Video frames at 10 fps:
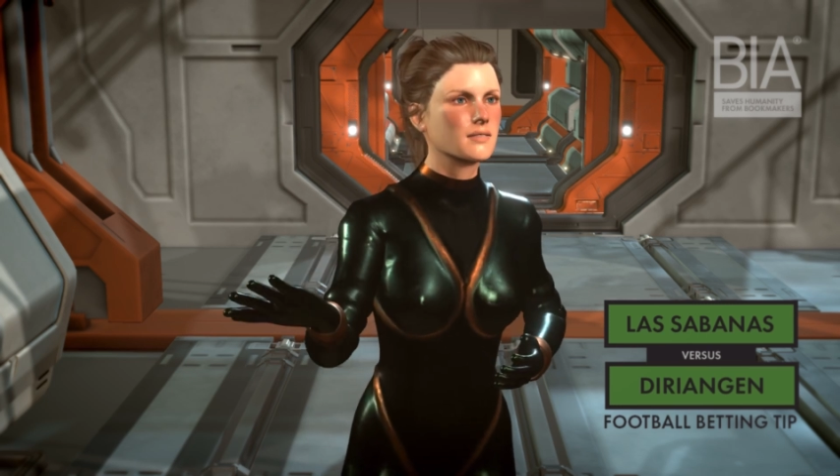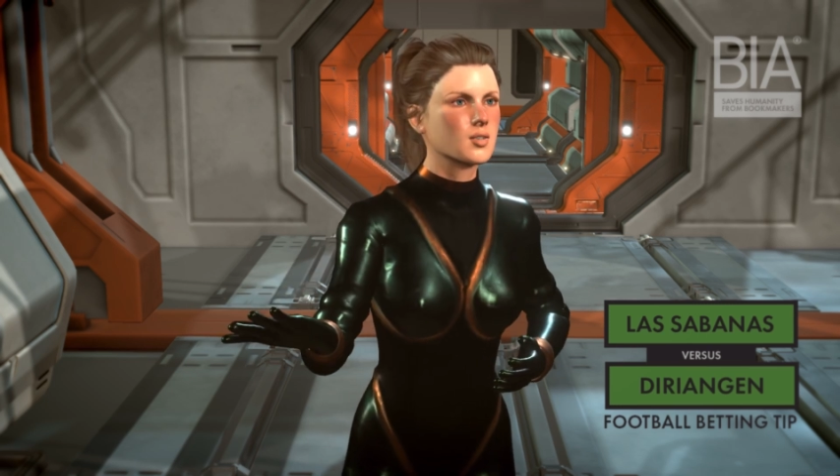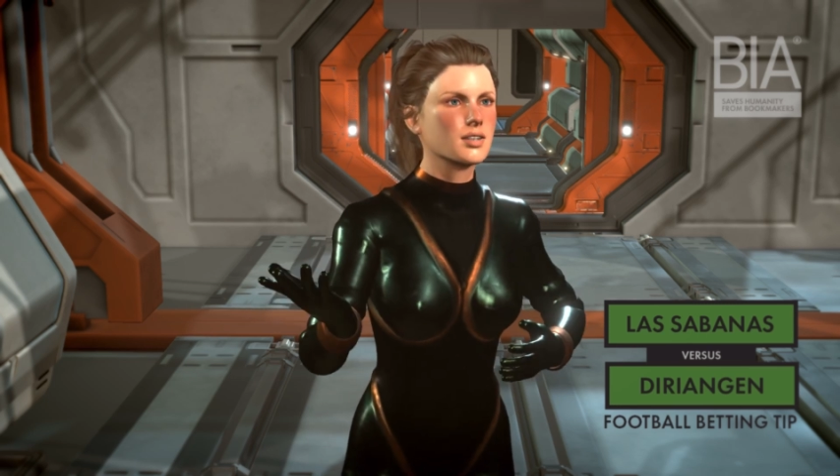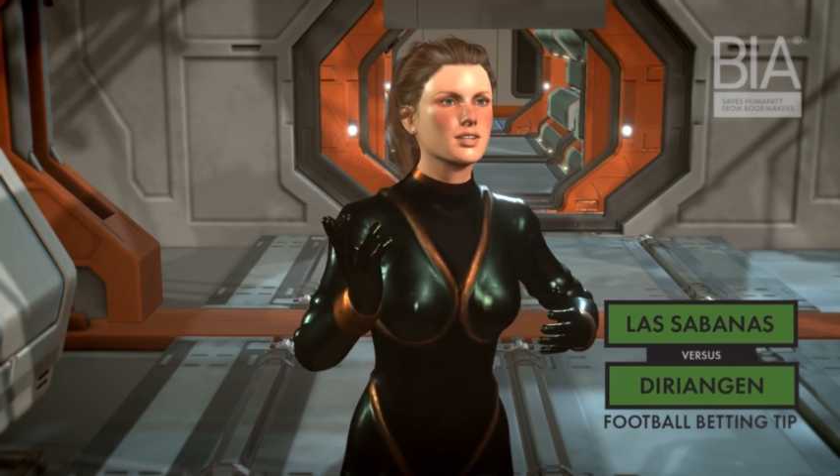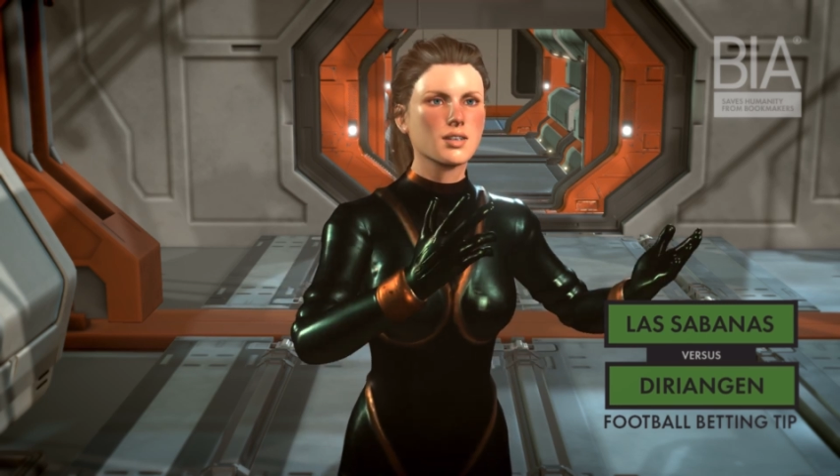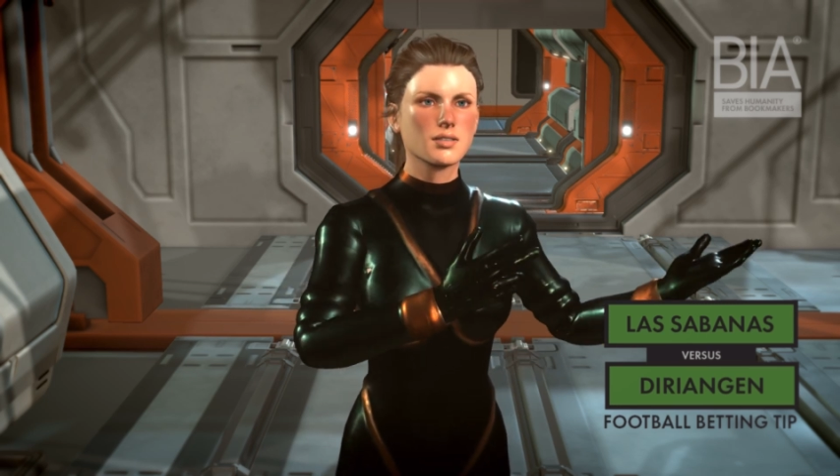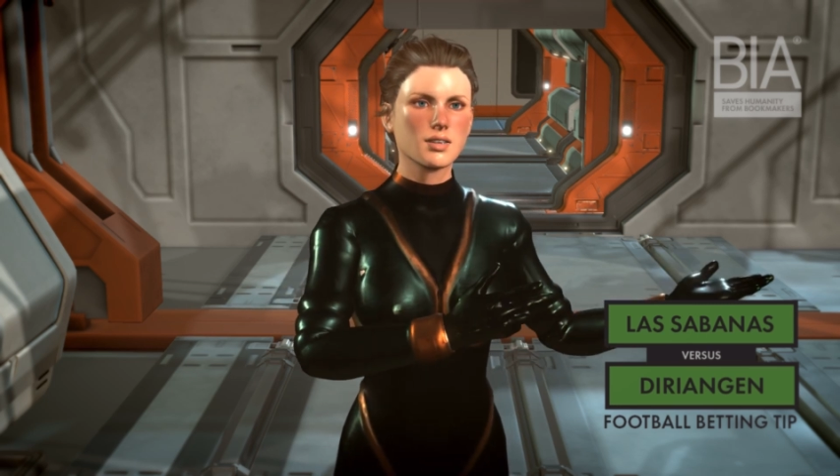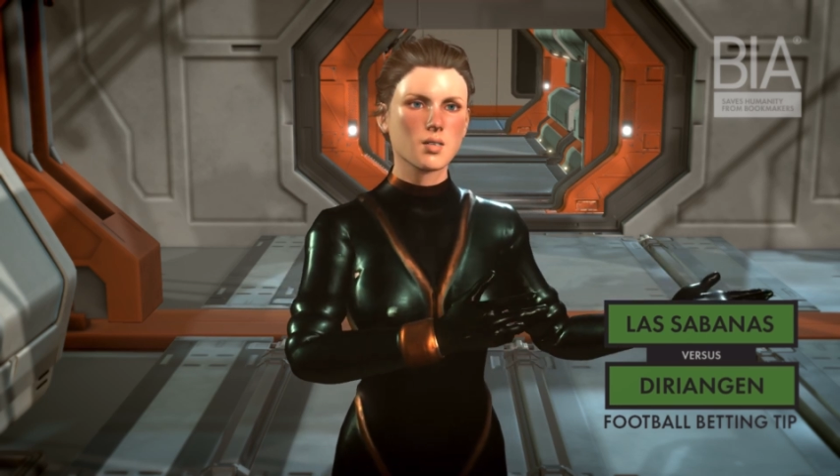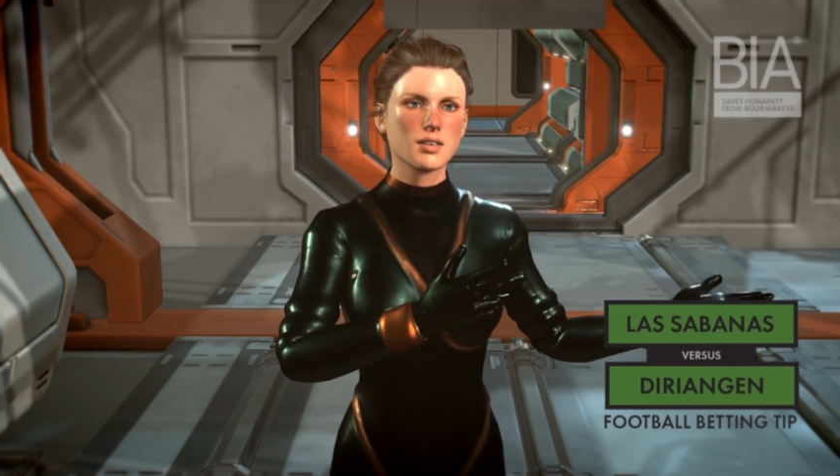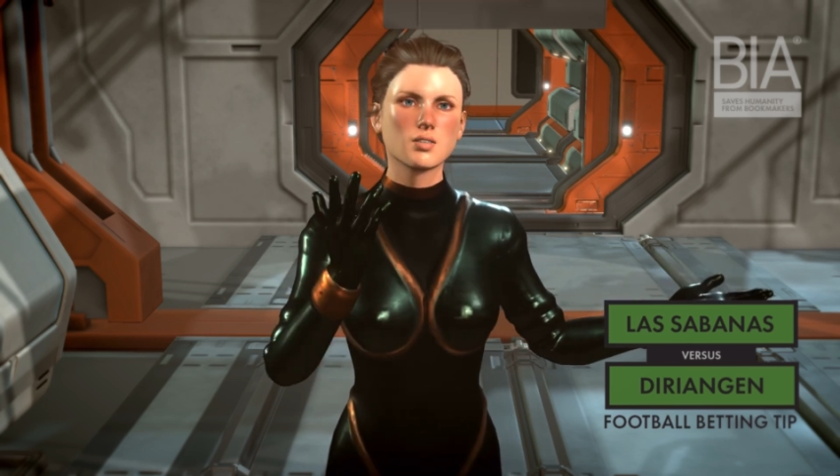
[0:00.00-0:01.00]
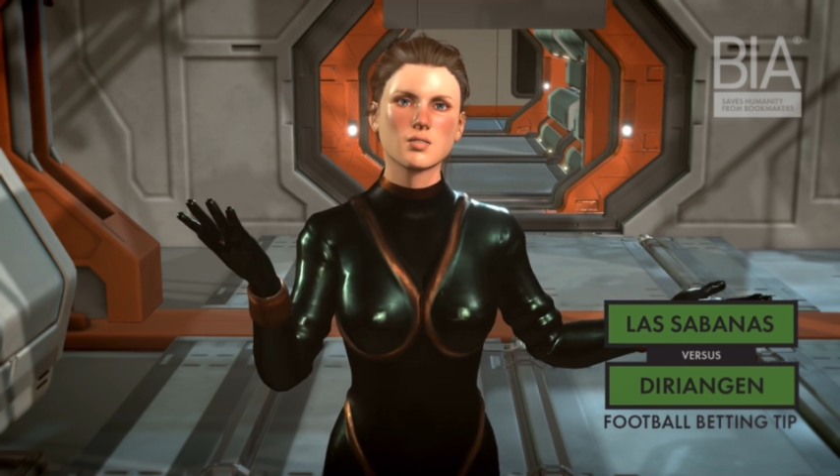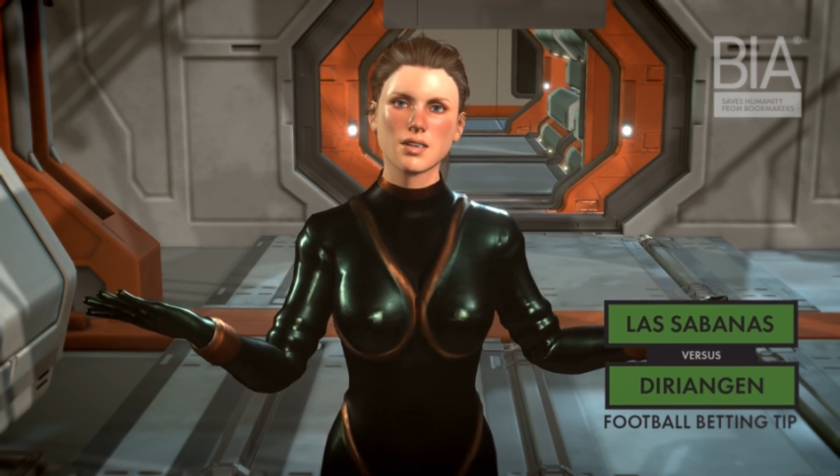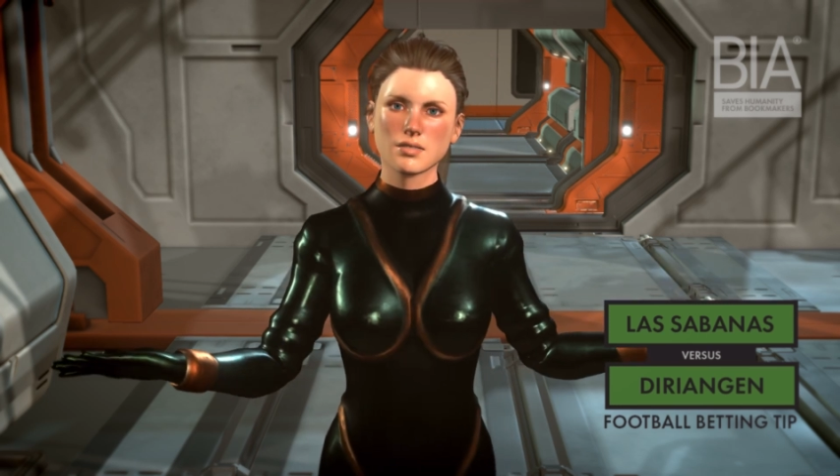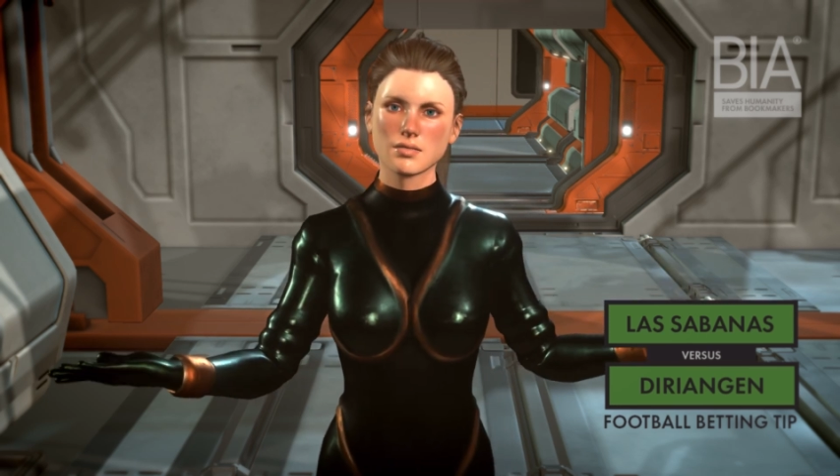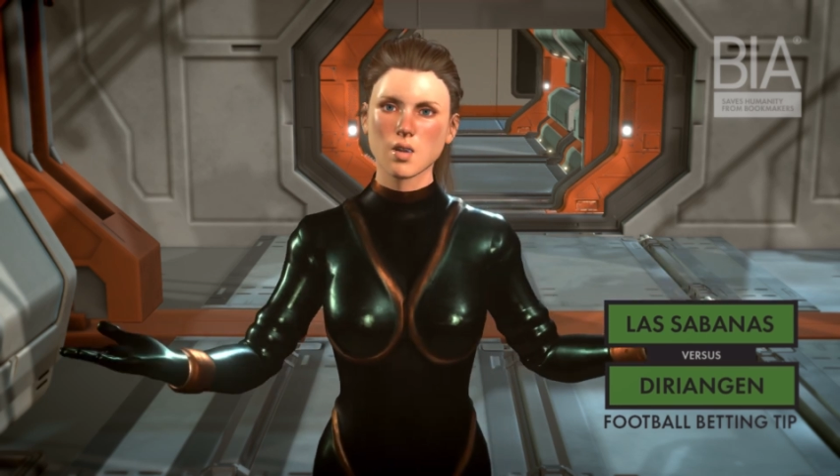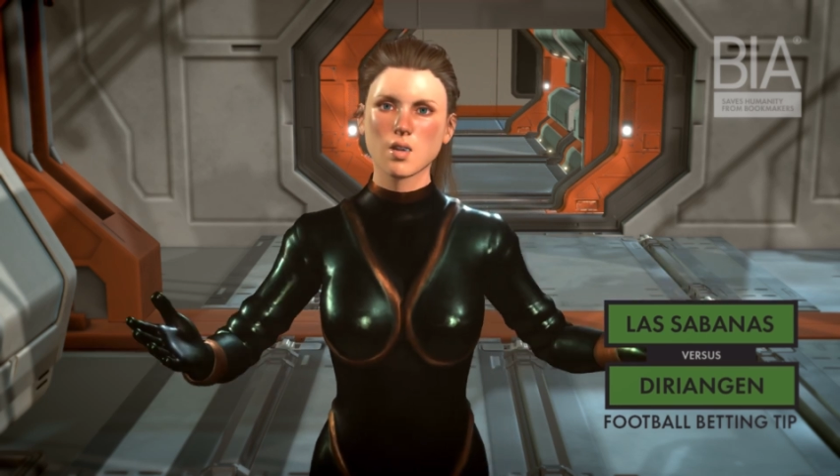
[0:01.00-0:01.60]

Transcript: faces Diriangen.